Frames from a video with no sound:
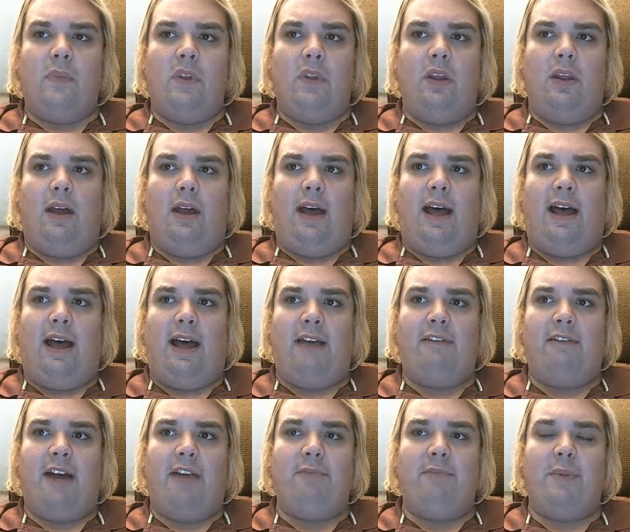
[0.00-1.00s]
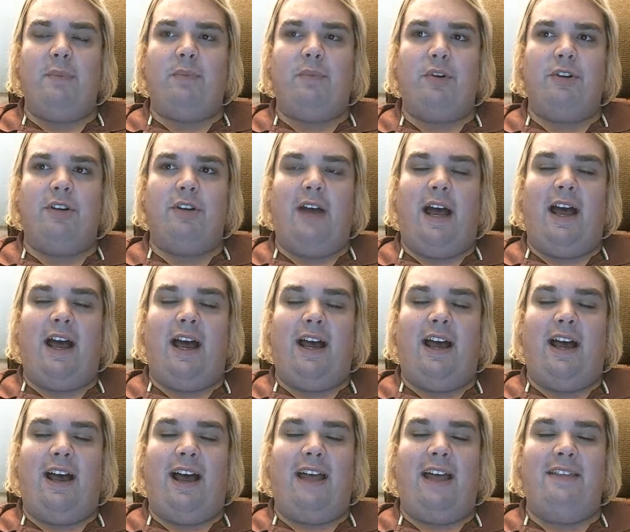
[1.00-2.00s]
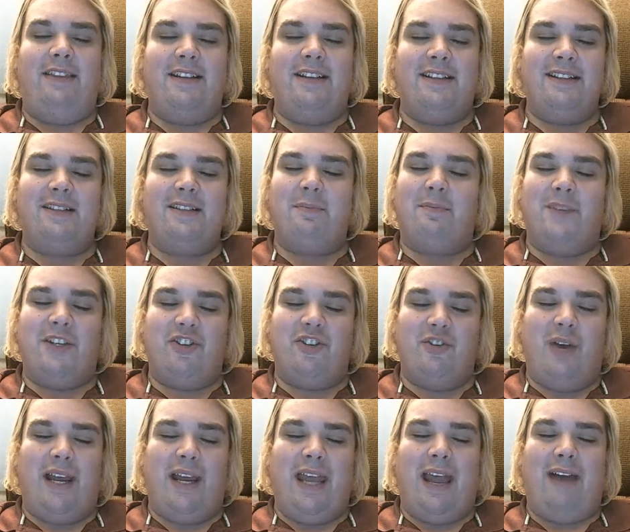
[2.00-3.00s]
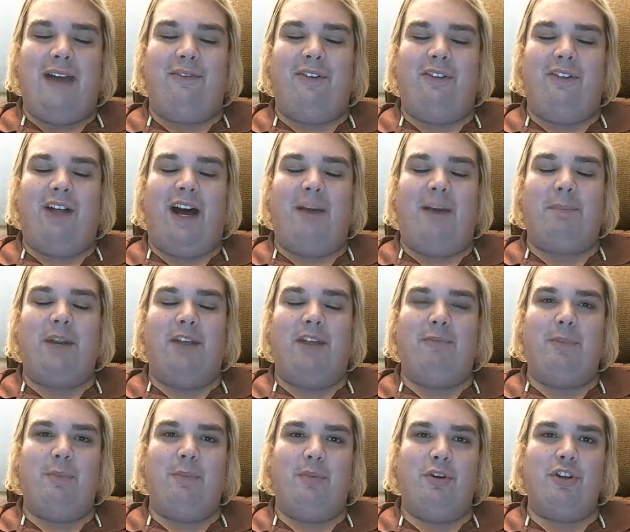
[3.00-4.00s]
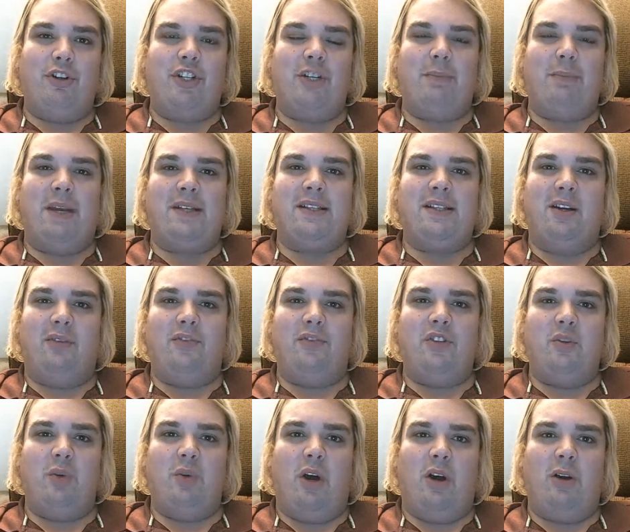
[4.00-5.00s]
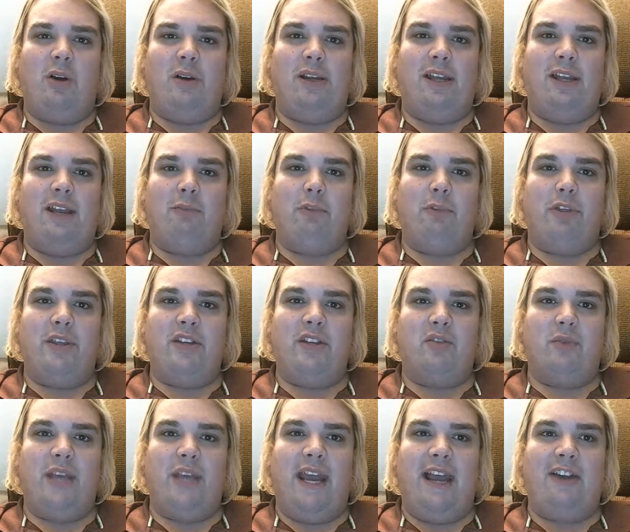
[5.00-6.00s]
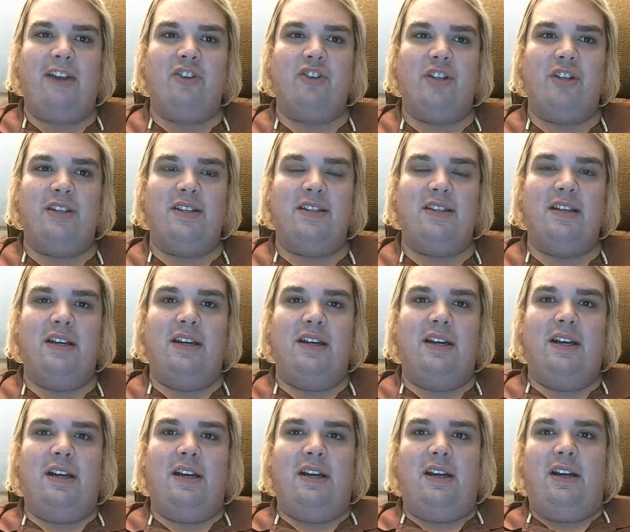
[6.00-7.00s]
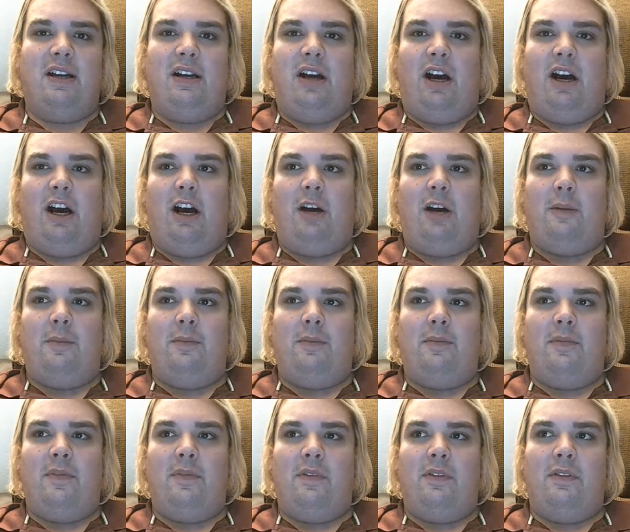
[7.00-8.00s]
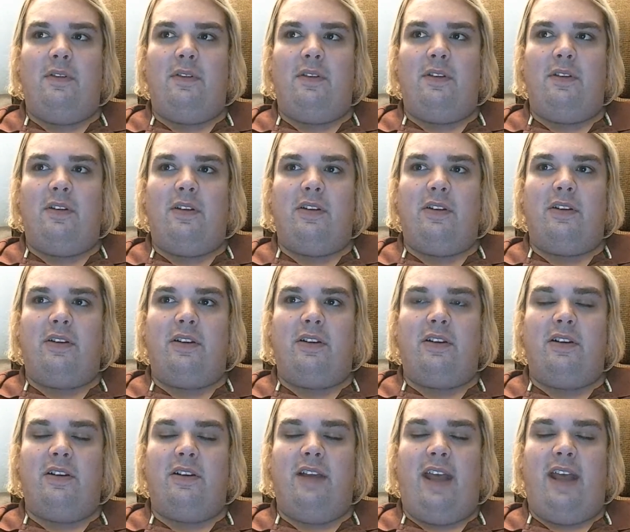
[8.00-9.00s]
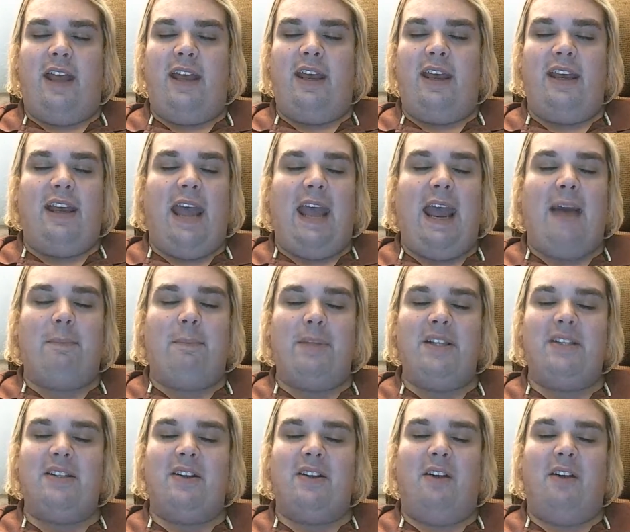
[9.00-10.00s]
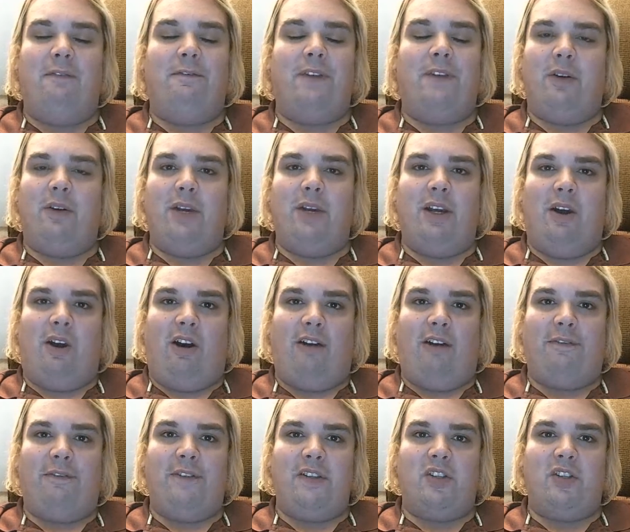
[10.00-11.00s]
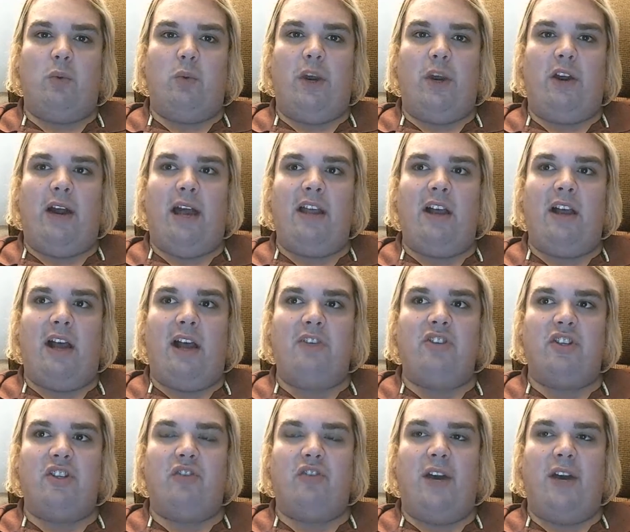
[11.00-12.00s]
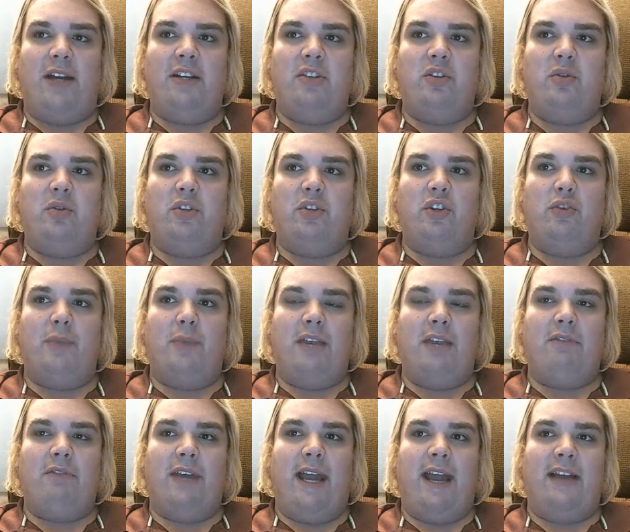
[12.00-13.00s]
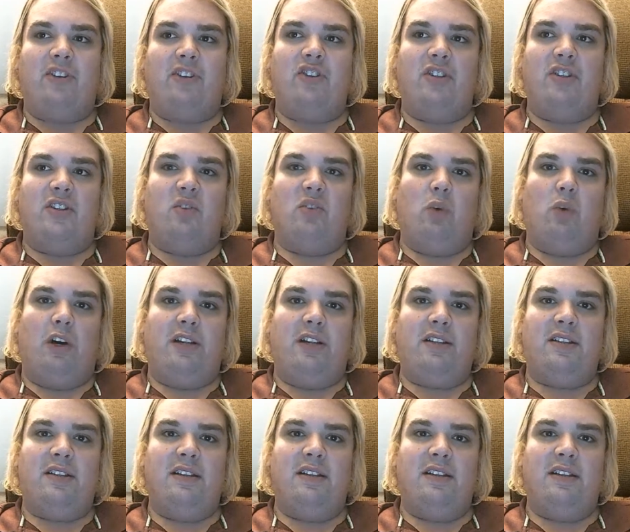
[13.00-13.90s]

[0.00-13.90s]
I, have been put. I, I, this is an issue I have a lot, but I've been pushing myself too hard again with these reactions. Um, it happens very often to where I, I just try to do too many reactions at once.